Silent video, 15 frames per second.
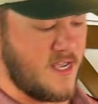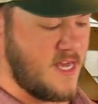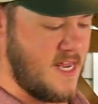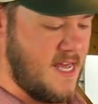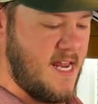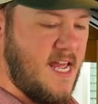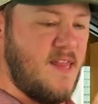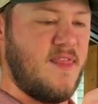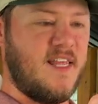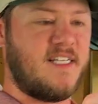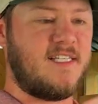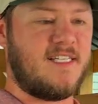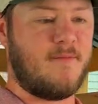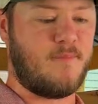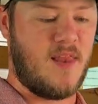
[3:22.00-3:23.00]
get it in
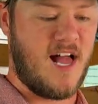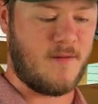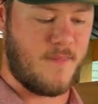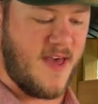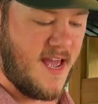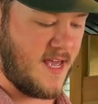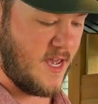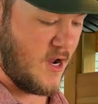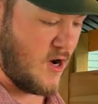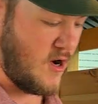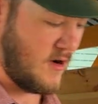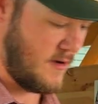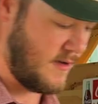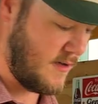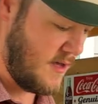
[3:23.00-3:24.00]
this Ziploc bag
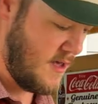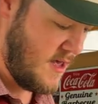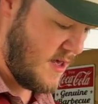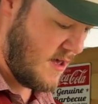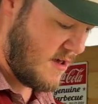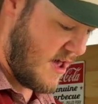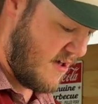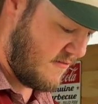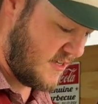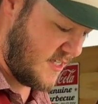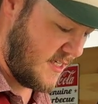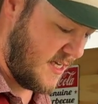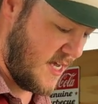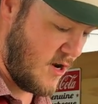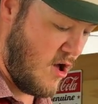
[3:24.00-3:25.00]
here.
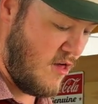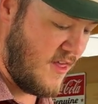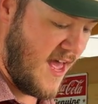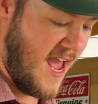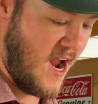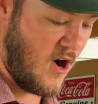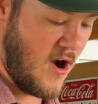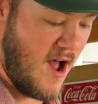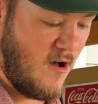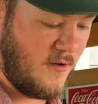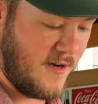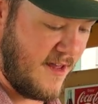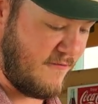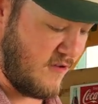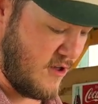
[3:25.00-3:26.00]
Obviously get all the air out
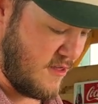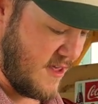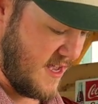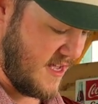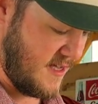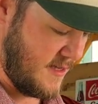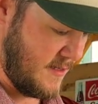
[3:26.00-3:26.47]
and everything.